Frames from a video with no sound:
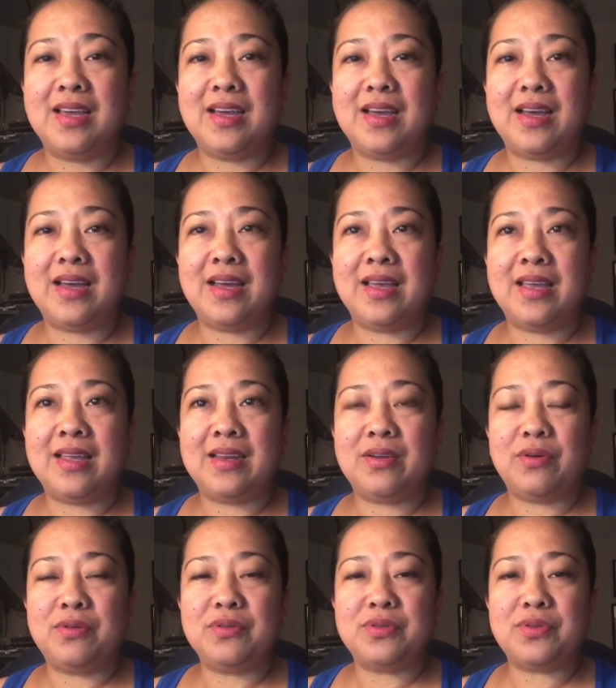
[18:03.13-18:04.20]
And
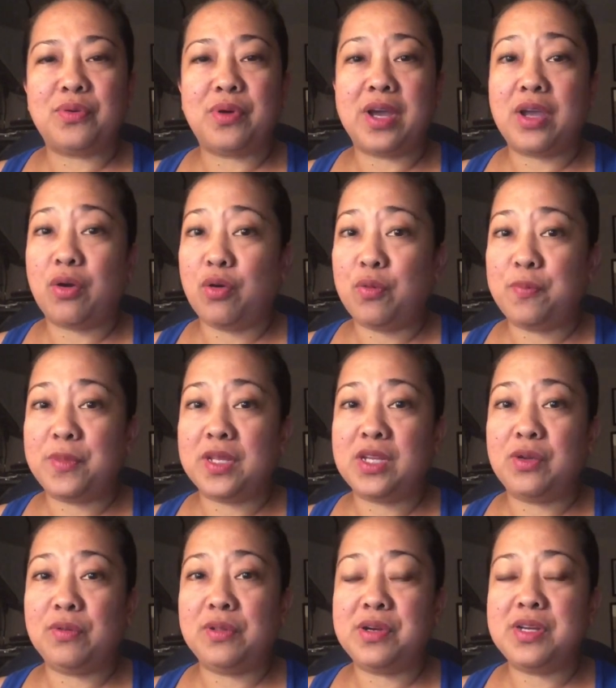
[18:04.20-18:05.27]
also, I hope that
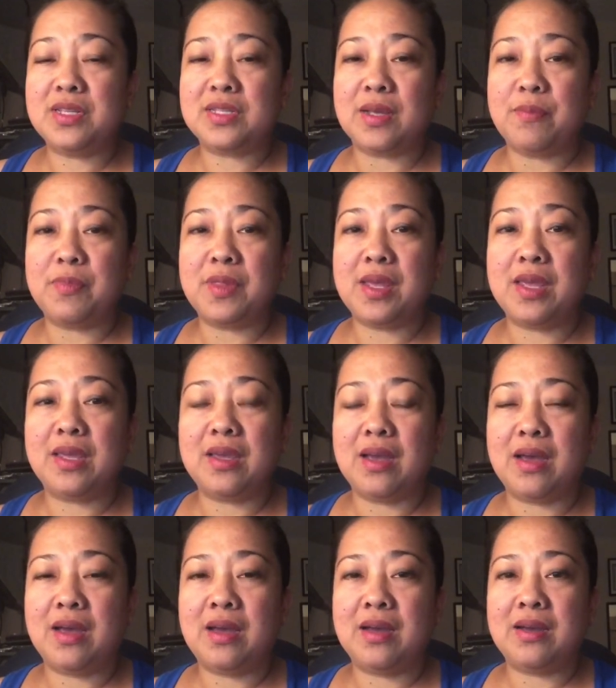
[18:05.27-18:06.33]
you learned something
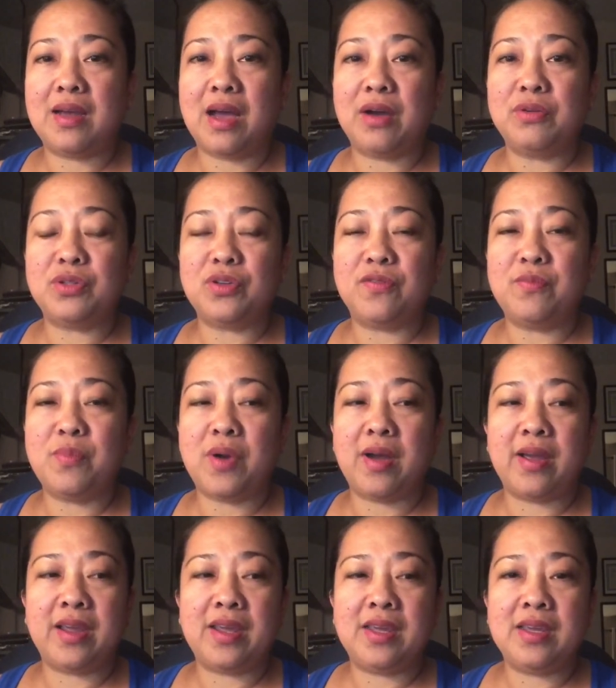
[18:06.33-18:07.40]
out of
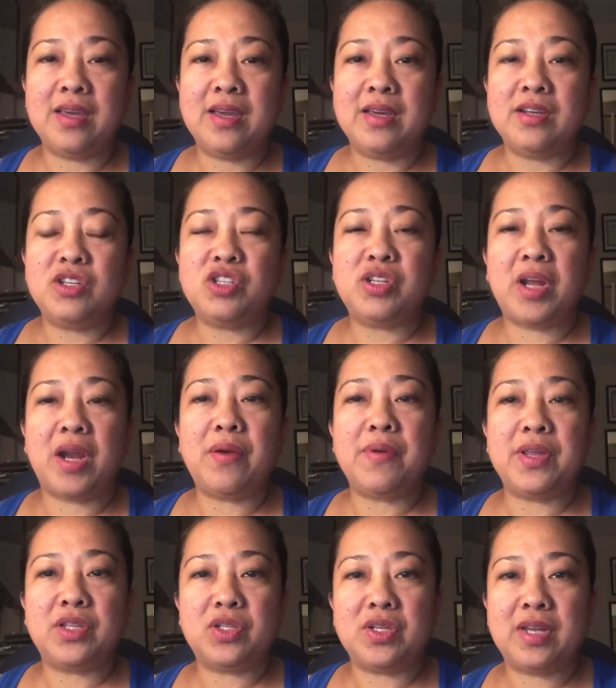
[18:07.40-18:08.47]
my
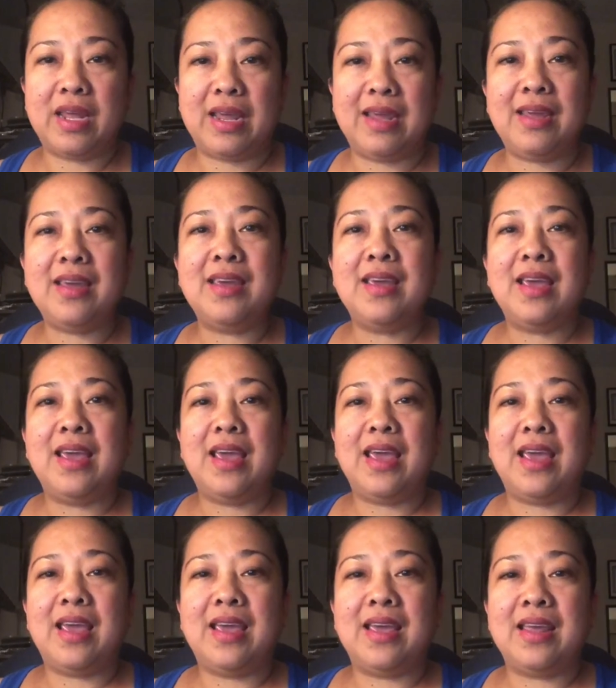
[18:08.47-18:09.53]
sharing today.
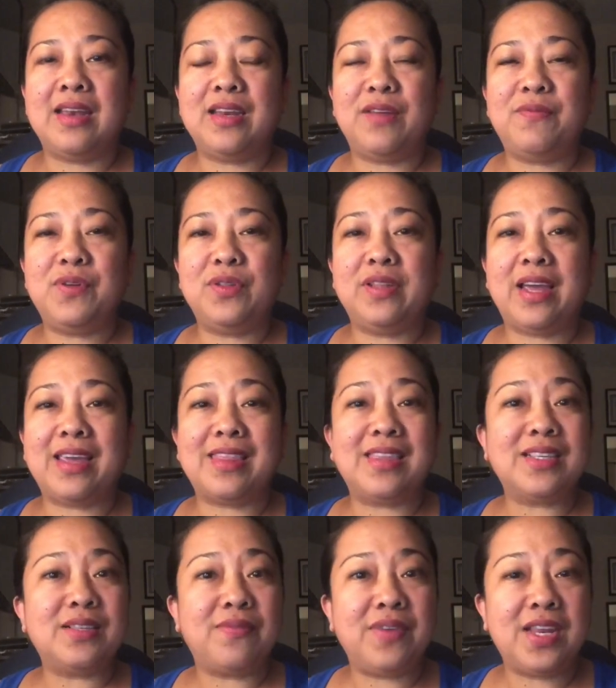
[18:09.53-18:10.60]
And if you like
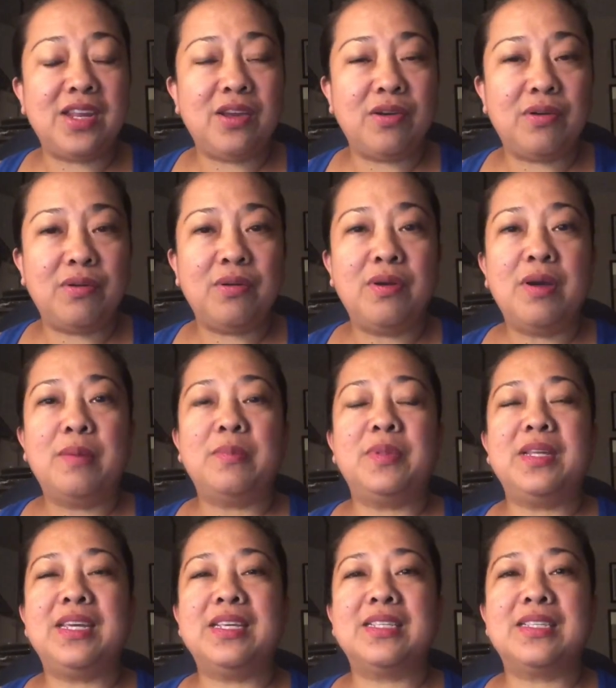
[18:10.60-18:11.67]
this video,
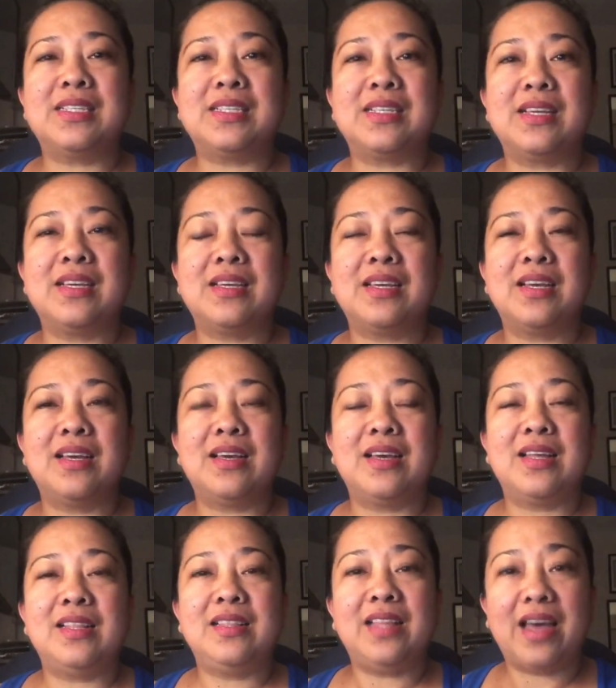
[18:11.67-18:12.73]
please
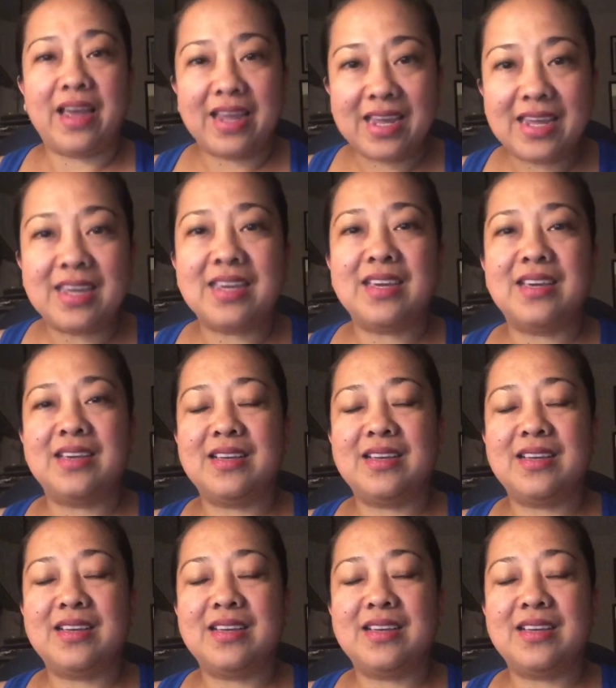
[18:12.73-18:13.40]
like,